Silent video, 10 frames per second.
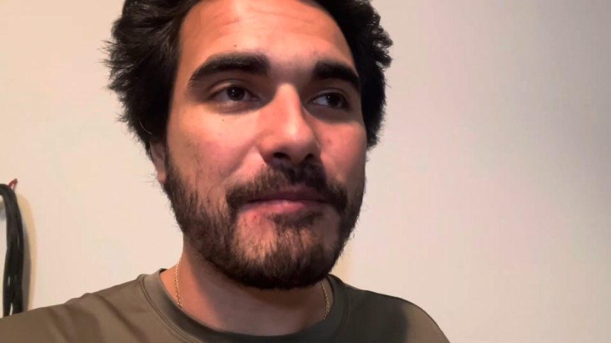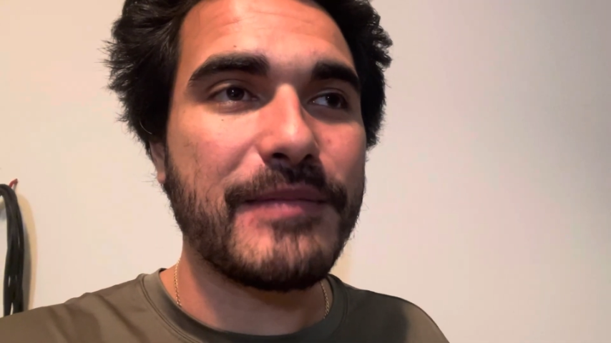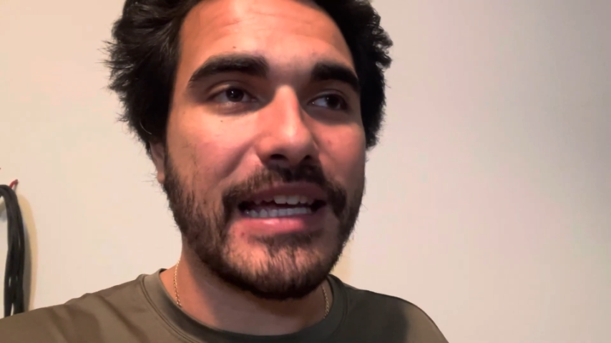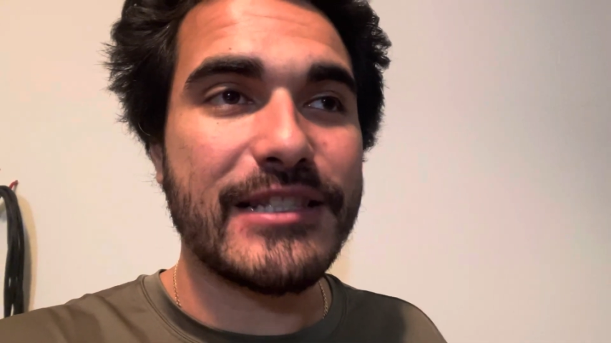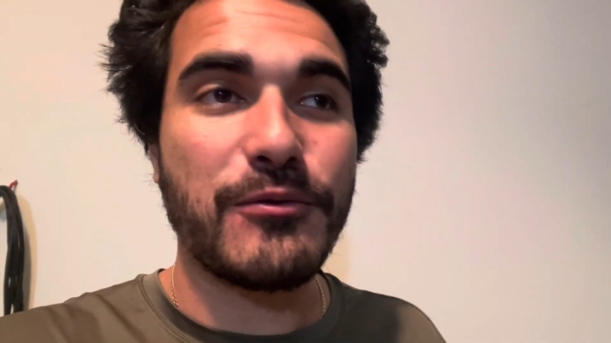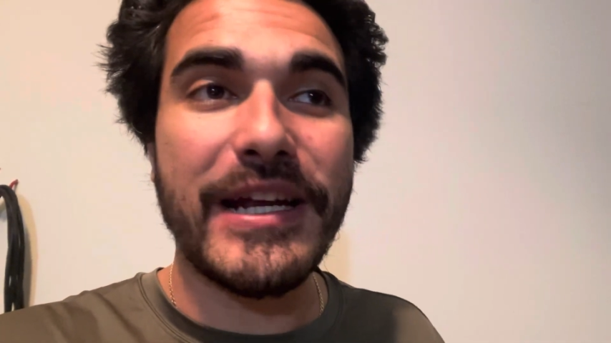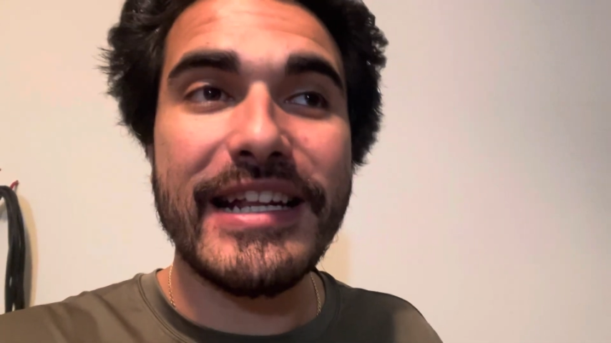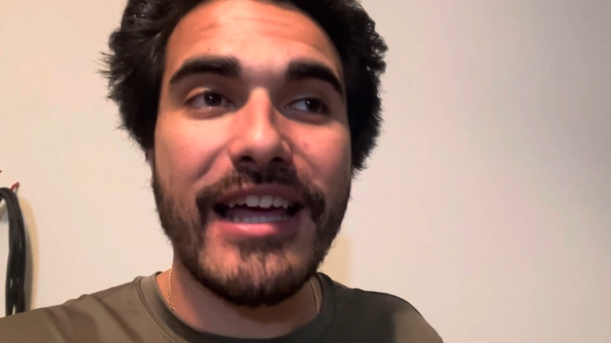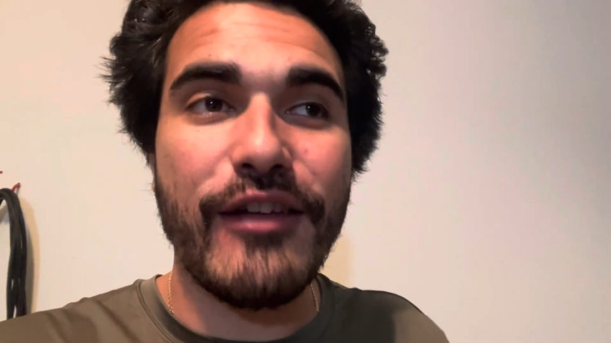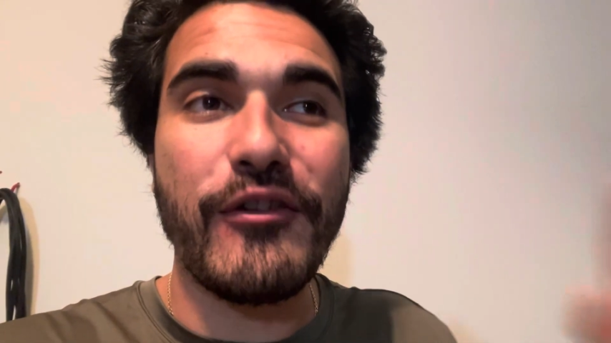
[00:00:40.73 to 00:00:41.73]
That's rated
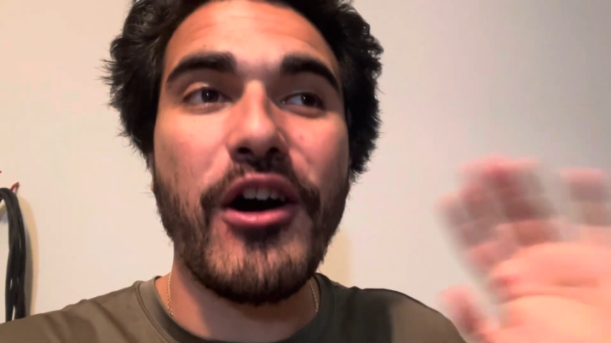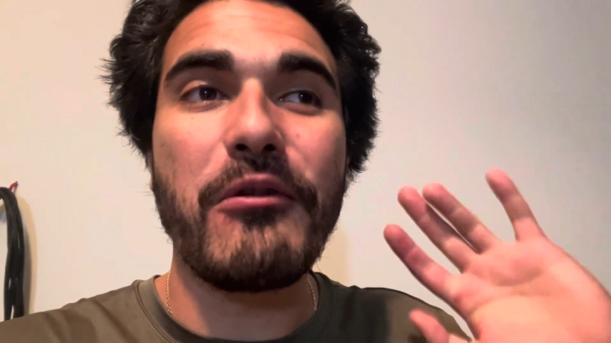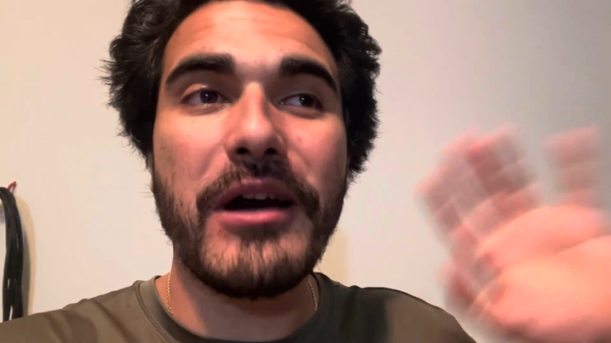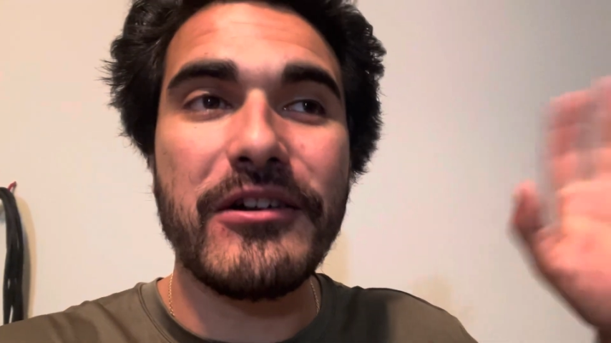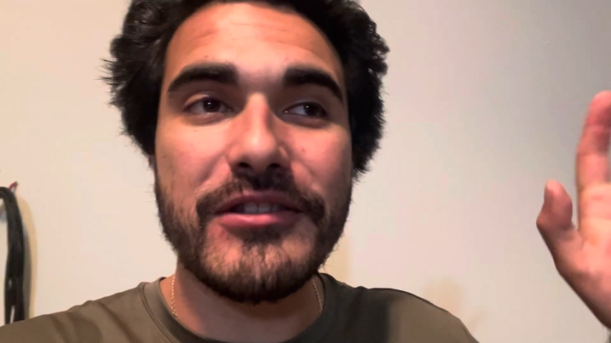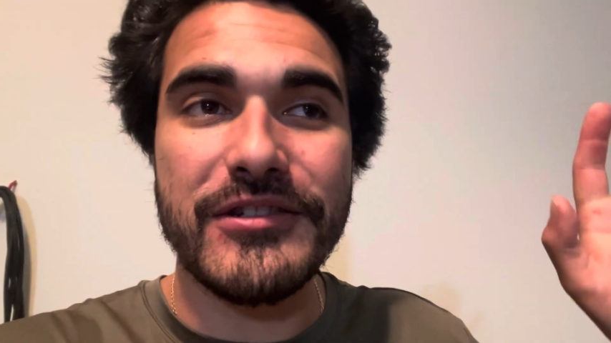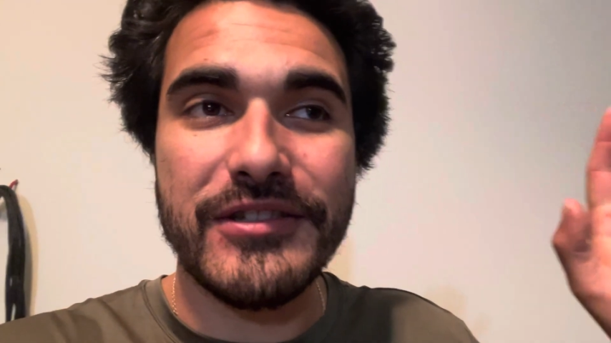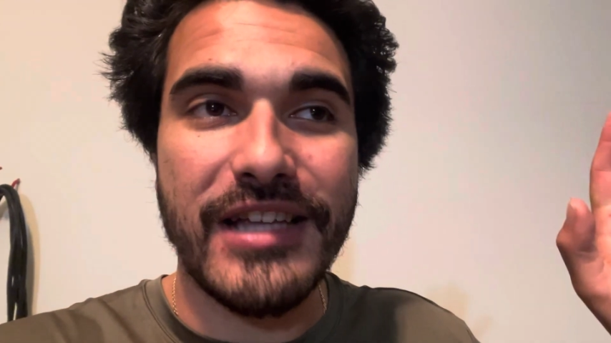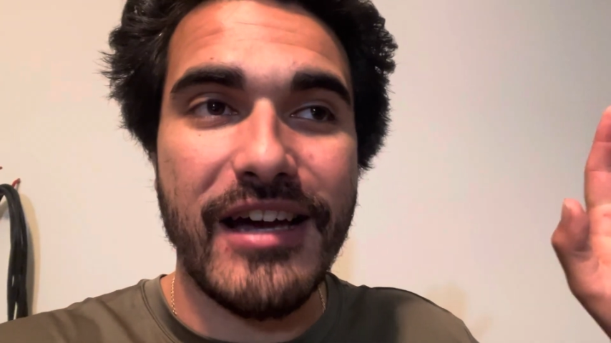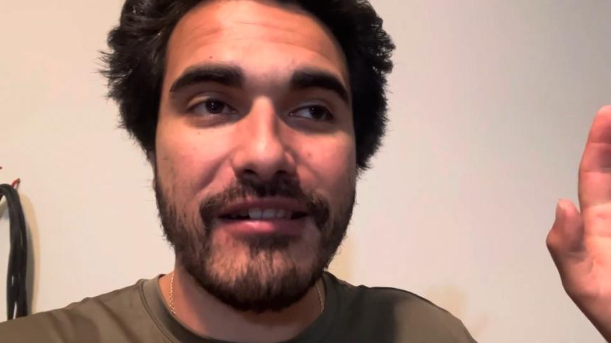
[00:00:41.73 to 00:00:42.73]
out of all welders
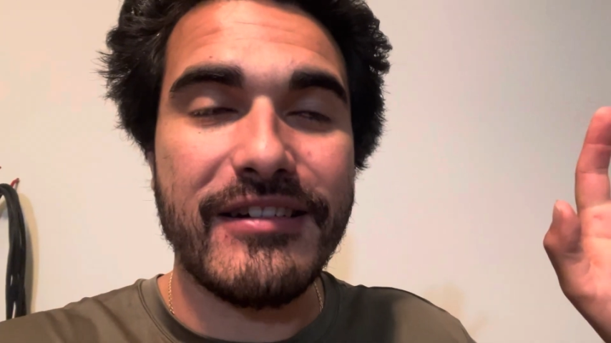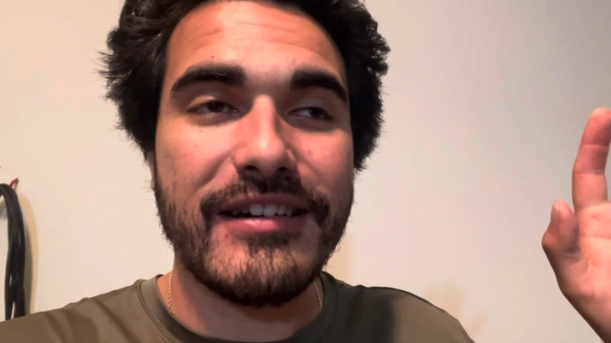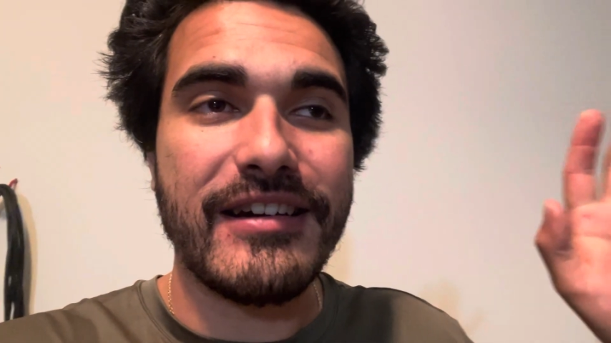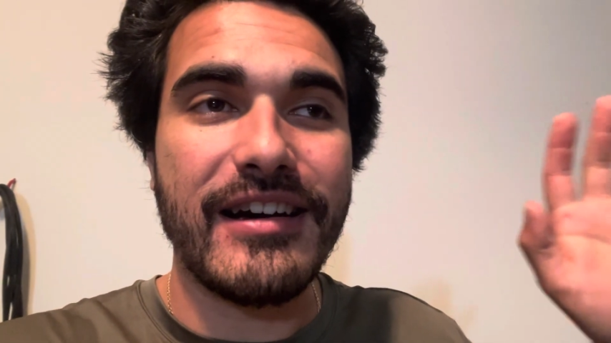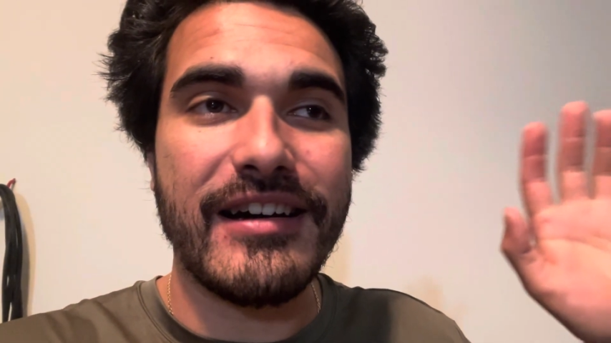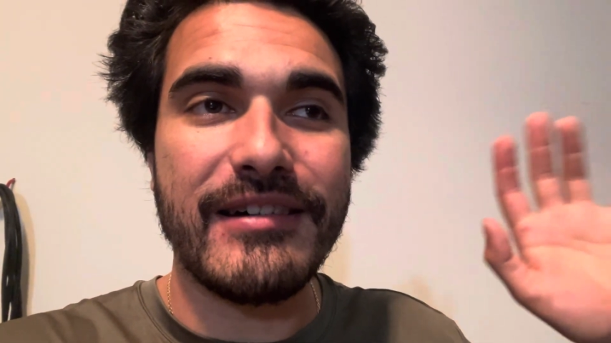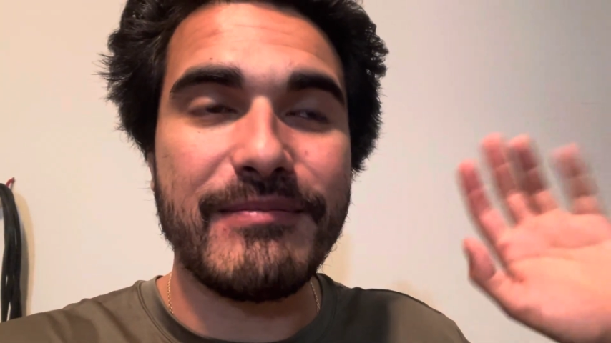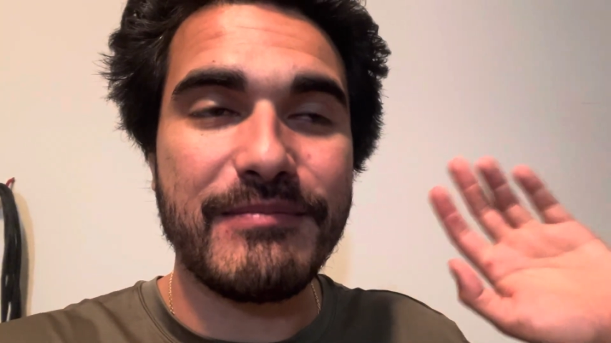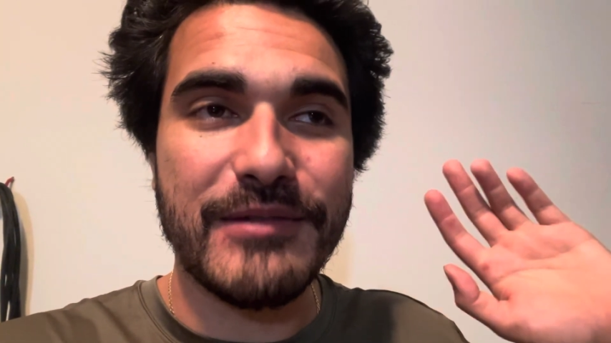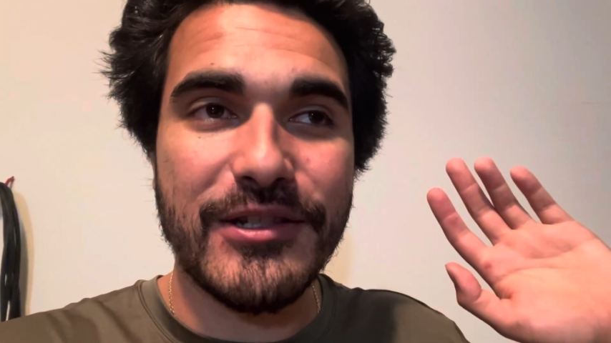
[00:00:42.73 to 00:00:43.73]
now.
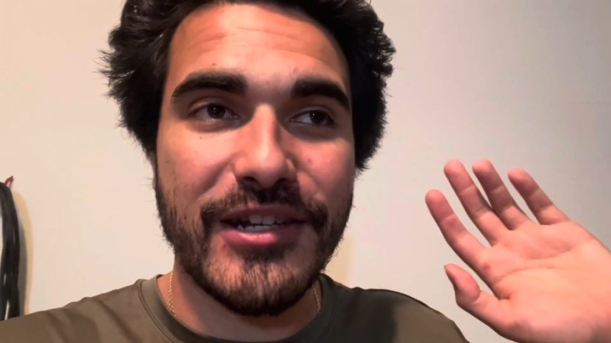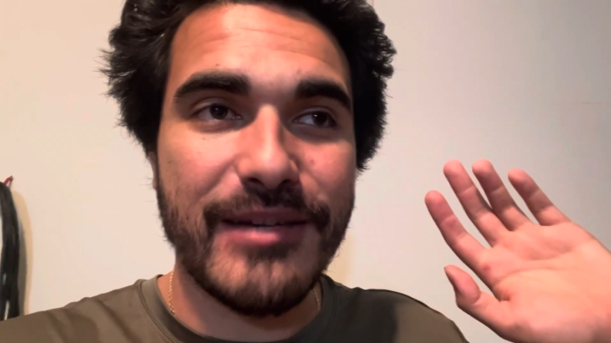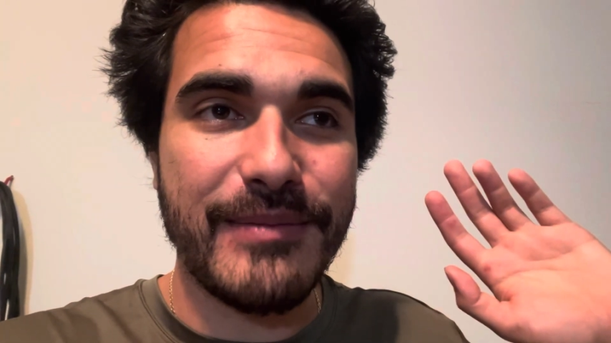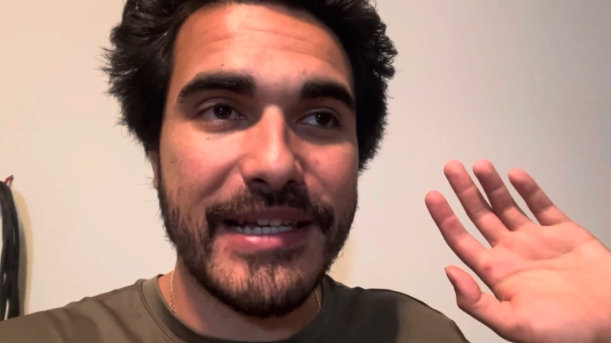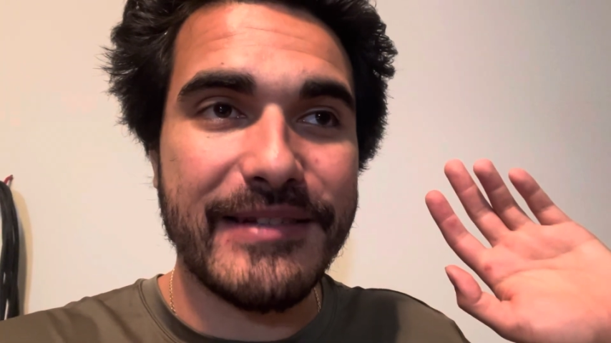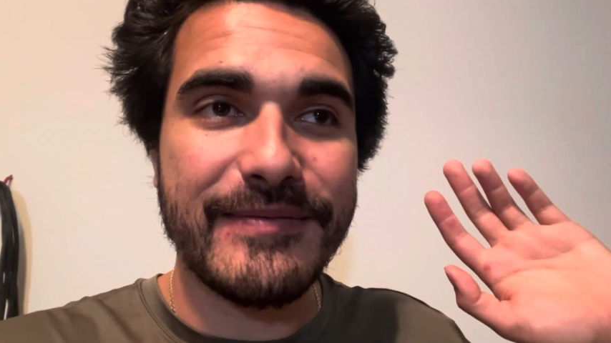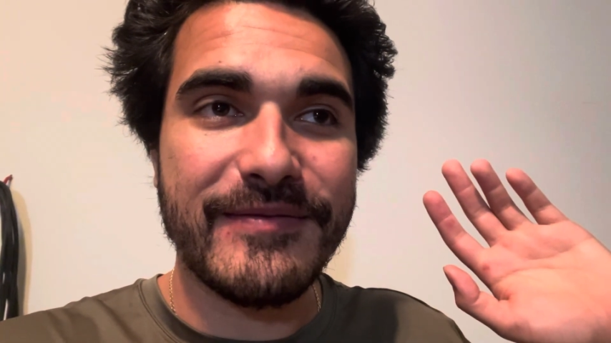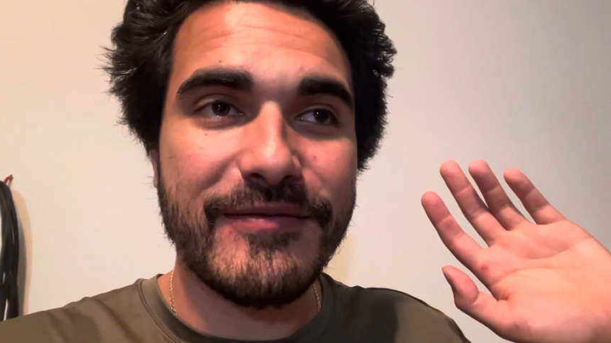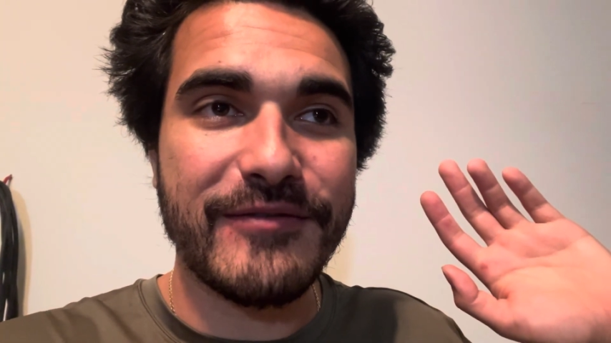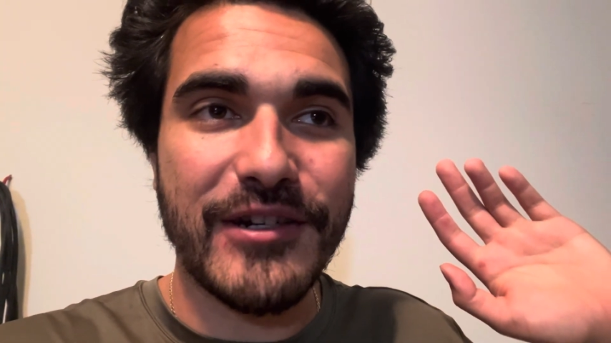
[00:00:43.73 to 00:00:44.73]
You know what I mean?
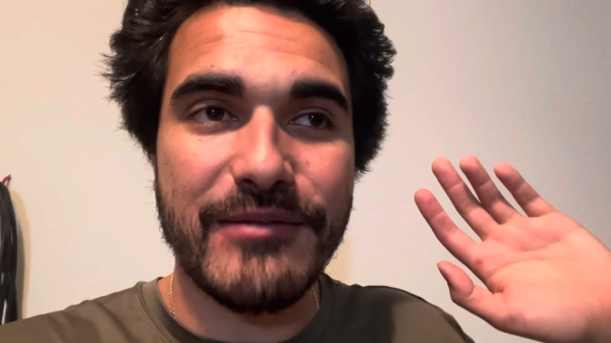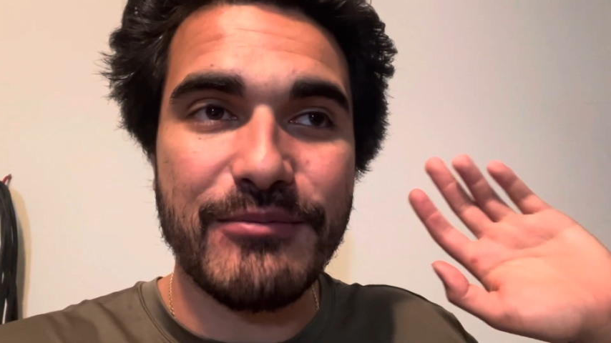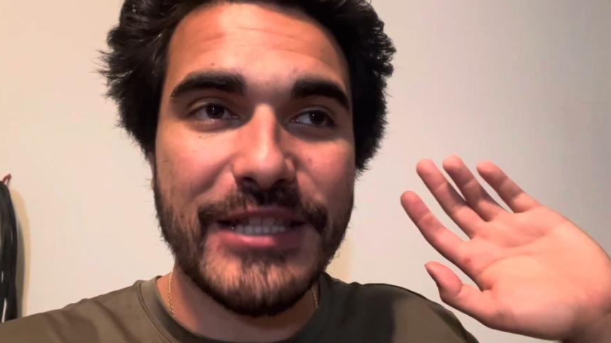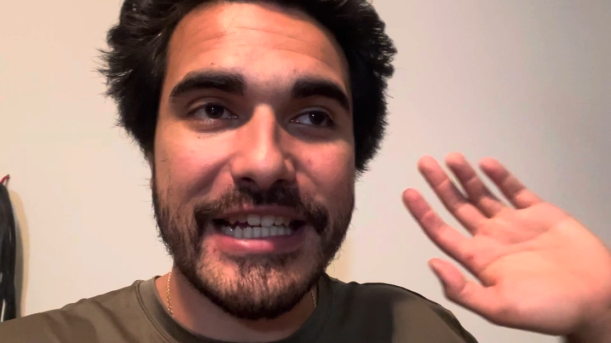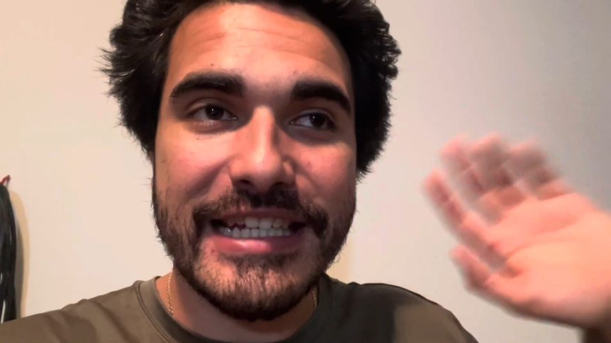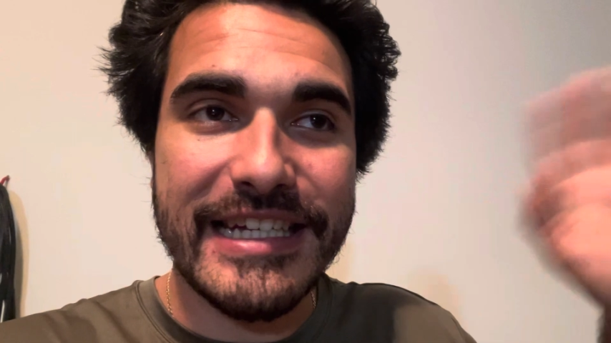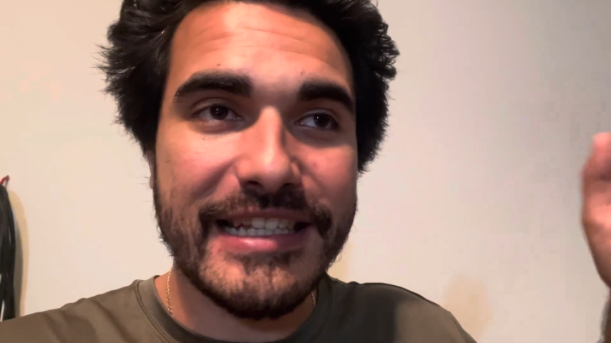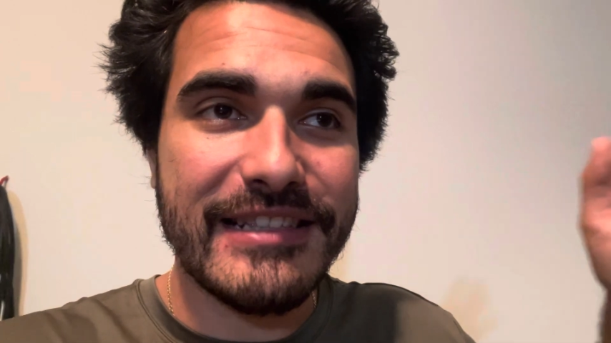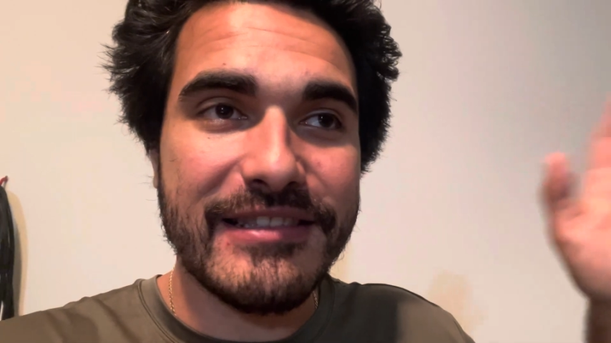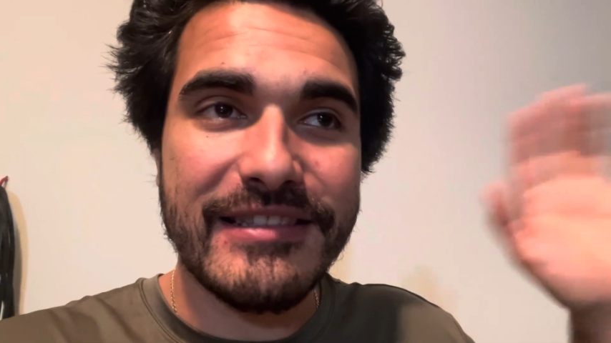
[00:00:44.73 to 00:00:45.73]
From Lincoln